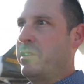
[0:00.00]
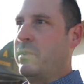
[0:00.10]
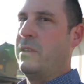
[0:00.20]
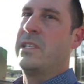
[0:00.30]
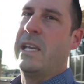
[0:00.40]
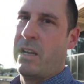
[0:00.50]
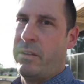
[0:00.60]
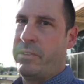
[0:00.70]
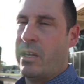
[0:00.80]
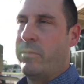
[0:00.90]
also their
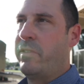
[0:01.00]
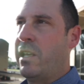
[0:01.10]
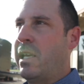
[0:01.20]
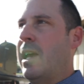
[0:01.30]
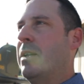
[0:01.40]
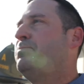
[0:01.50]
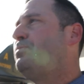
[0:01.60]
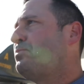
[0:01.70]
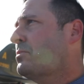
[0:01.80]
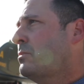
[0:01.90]
takeoff time if they can,
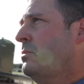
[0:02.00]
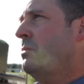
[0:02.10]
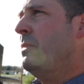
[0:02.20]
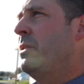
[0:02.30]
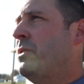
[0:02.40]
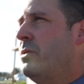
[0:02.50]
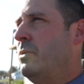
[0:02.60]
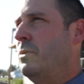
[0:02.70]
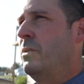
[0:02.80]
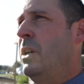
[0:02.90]

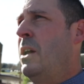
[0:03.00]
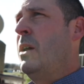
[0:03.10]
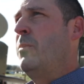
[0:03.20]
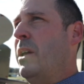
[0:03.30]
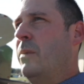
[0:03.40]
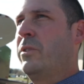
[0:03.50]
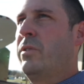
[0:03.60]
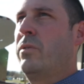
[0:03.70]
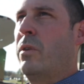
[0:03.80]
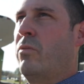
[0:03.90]
to be able
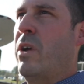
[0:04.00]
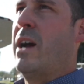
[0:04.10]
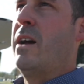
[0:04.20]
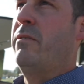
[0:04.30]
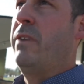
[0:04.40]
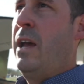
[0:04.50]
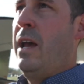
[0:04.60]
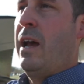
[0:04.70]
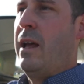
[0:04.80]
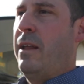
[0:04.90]
to arrive
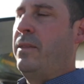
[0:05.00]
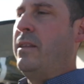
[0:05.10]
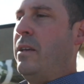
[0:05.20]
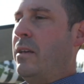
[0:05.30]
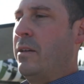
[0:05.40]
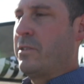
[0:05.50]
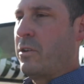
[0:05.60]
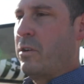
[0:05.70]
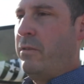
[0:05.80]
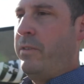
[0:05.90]
at the
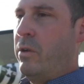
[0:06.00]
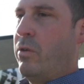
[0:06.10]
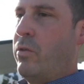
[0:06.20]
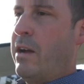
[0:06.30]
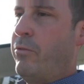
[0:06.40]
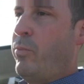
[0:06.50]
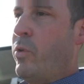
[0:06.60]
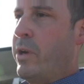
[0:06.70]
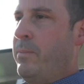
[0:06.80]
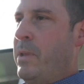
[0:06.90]
start of their arrival
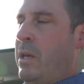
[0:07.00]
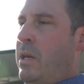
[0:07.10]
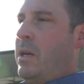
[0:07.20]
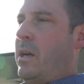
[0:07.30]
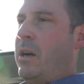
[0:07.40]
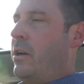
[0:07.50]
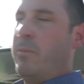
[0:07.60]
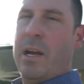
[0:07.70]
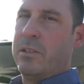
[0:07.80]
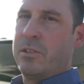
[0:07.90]
point, 100
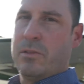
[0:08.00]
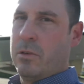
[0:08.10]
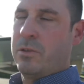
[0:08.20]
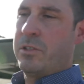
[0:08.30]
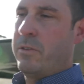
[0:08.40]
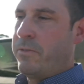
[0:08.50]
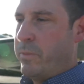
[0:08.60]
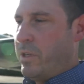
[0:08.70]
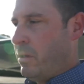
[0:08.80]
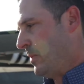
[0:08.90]
miles or so from
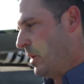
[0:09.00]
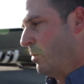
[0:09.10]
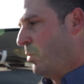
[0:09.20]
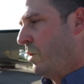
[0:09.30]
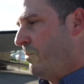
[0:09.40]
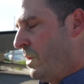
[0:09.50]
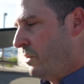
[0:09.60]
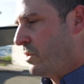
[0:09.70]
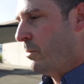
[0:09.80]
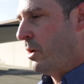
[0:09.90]
the airport in the
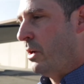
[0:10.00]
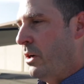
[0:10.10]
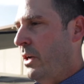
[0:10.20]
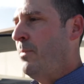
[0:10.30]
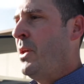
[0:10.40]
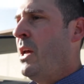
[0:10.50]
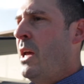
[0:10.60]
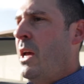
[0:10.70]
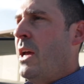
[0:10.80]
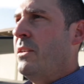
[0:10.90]
terminal area,
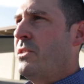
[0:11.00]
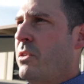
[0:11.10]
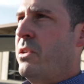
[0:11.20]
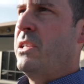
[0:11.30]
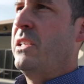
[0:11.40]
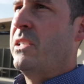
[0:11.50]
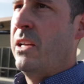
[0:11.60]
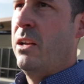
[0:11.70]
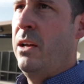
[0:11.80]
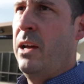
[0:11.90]
and start their
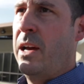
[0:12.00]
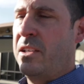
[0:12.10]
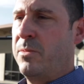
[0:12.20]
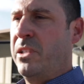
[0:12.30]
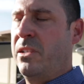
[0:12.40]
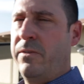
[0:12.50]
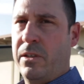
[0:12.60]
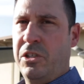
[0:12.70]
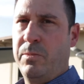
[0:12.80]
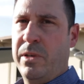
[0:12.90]
descent at a
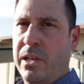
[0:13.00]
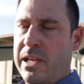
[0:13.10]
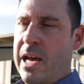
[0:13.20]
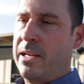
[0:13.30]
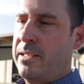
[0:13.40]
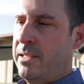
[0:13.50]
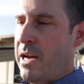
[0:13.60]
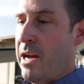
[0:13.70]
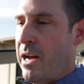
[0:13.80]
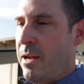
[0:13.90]
specific GPS hacked
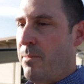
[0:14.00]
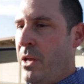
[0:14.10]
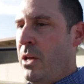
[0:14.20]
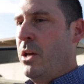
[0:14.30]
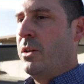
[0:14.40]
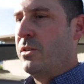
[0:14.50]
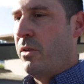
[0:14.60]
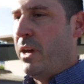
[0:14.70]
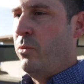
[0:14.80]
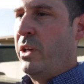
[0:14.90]
time
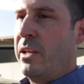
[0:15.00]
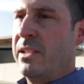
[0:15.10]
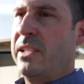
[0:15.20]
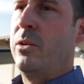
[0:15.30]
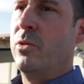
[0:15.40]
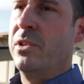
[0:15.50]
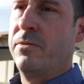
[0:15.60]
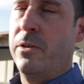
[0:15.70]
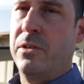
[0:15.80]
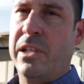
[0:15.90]
so that we can sequence
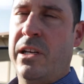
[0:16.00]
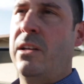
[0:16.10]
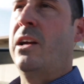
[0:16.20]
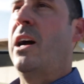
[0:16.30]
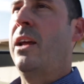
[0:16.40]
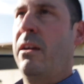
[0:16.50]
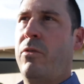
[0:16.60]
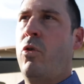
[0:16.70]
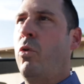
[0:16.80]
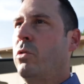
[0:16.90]
folks in and not have
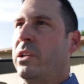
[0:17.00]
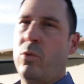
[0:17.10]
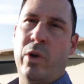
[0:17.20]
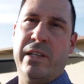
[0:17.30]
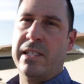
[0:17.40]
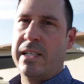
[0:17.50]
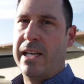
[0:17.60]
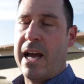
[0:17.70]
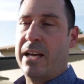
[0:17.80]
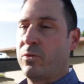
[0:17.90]
holding, wasting
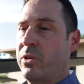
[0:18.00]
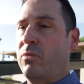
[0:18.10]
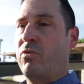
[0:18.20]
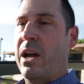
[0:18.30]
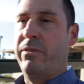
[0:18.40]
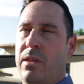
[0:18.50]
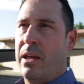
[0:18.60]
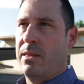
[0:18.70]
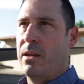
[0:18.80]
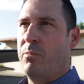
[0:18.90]
gas. We're gonna arrive
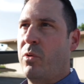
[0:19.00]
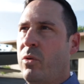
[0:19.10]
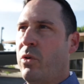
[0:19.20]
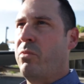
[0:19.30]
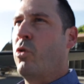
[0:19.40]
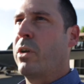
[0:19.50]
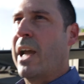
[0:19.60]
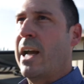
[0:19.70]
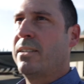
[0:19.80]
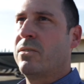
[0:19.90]
at that point with more
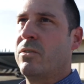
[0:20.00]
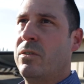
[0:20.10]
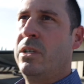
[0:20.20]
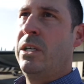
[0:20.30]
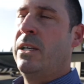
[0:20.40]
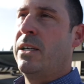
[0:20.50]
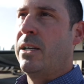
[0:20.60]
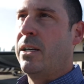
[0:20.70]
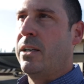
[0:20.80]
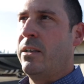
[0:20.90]
gas, so
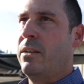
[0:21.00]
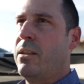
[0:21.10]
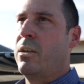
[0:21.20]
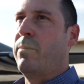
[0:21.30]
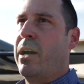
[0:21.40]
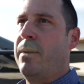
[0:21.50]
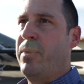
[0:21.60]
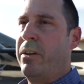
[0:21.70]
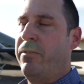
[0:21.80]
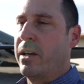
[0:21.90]
it thereby
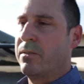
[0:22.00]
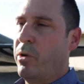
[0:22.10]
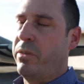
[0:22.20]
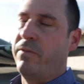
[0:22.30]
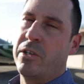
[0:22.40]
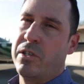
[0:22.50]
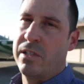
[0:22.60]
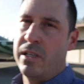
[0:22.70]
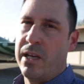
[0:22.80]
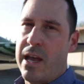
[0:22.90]
affects both
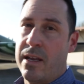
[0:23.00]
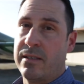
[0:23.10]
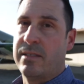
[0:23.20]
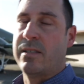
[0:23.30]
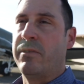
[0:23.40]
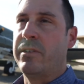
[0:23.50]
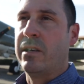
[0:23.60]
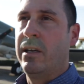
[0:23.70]
efficiency and safety.